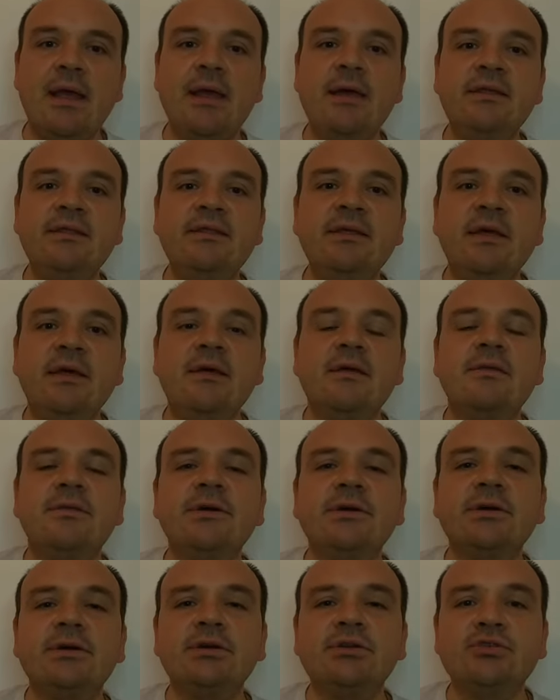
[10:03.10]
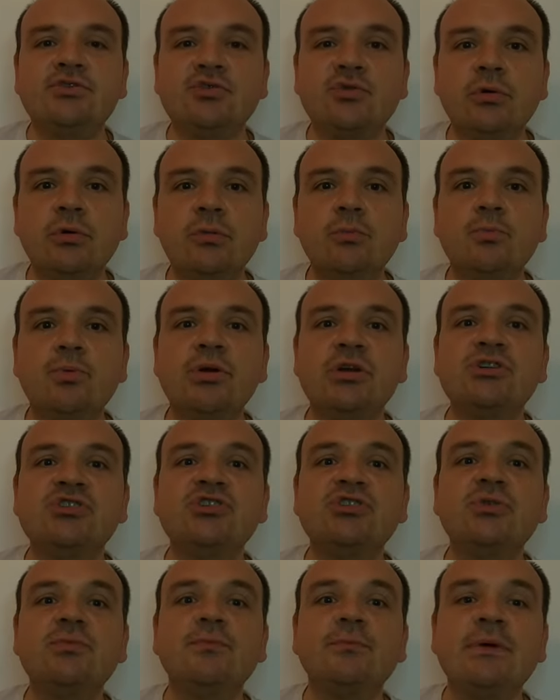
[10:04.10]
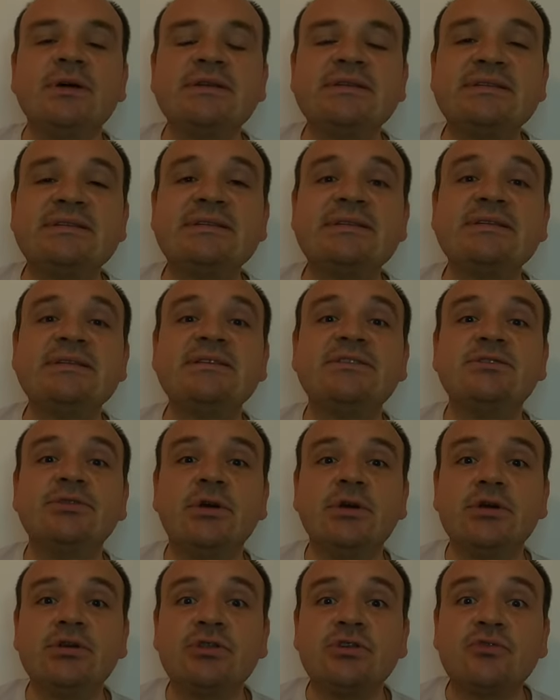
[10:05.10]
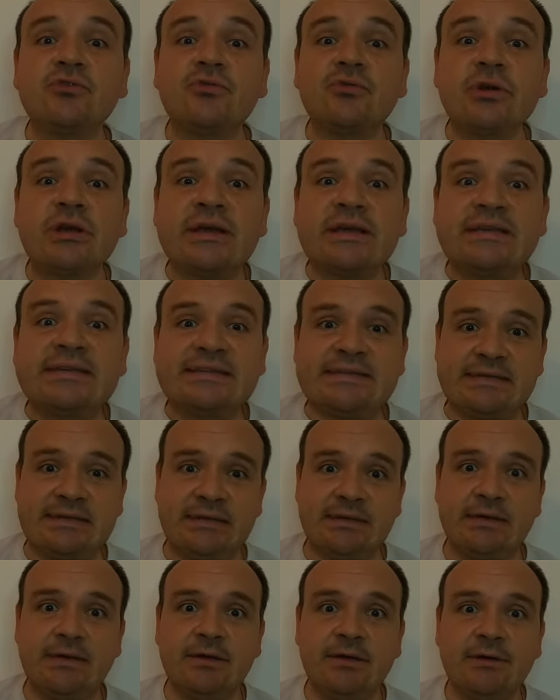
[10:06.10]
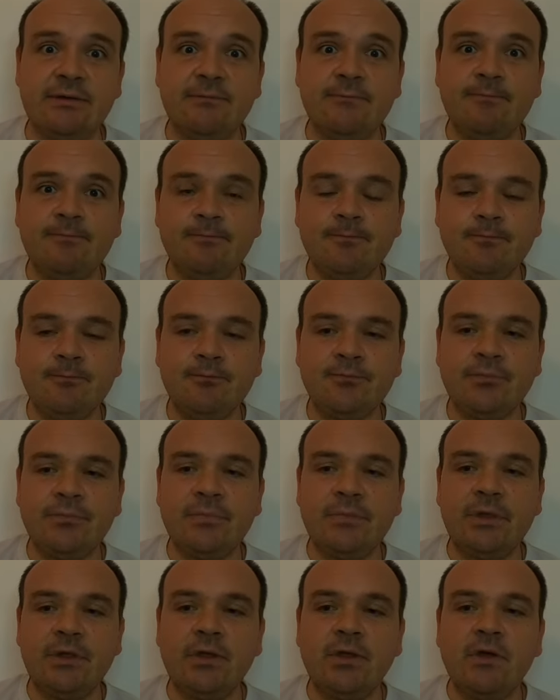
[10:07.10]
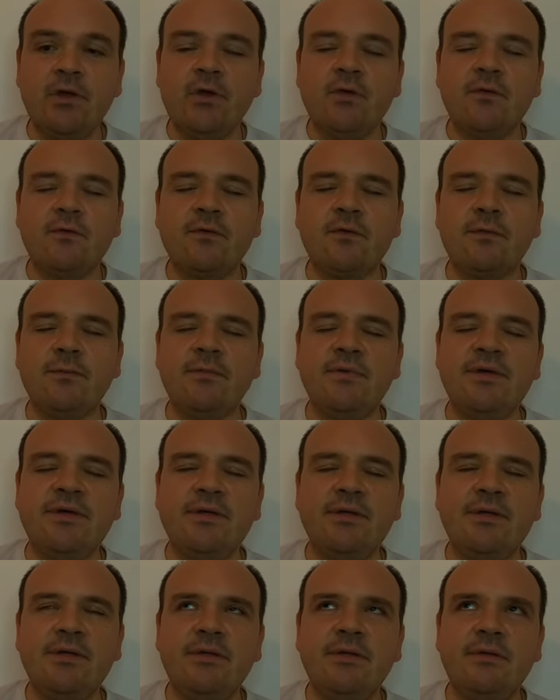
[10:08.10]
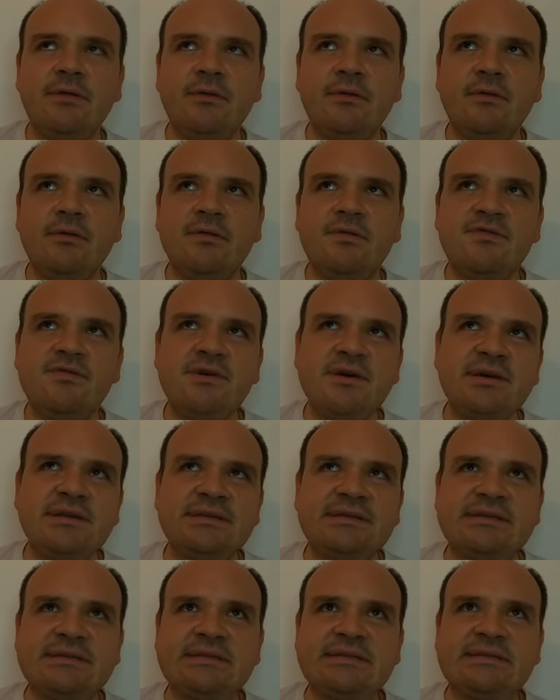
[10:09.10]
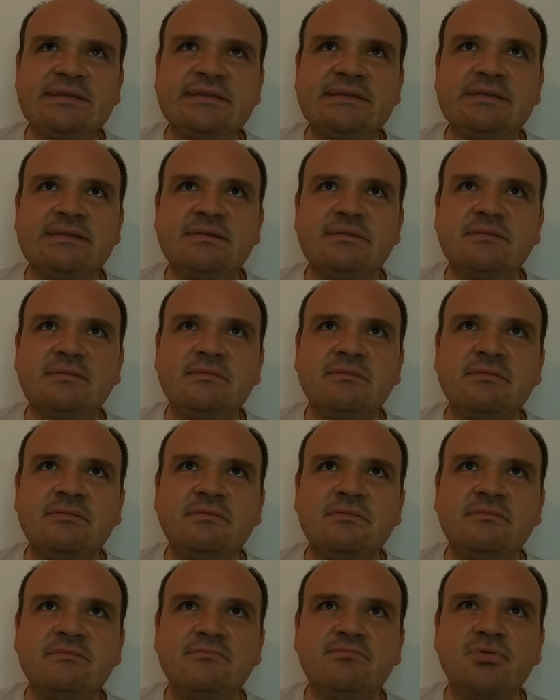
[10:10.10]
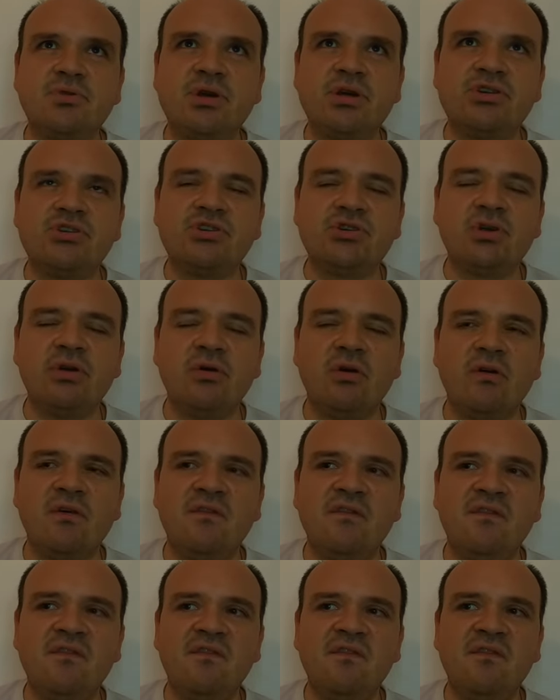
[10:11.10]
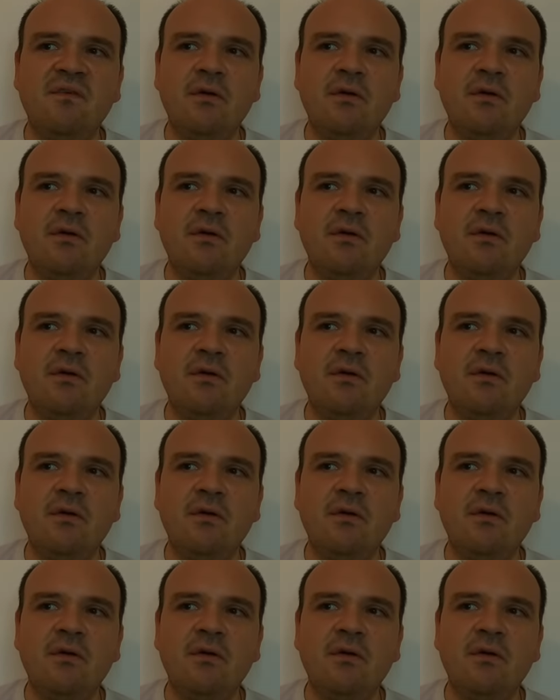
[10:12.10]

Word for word: and the control pressure must start raising. From this pressure of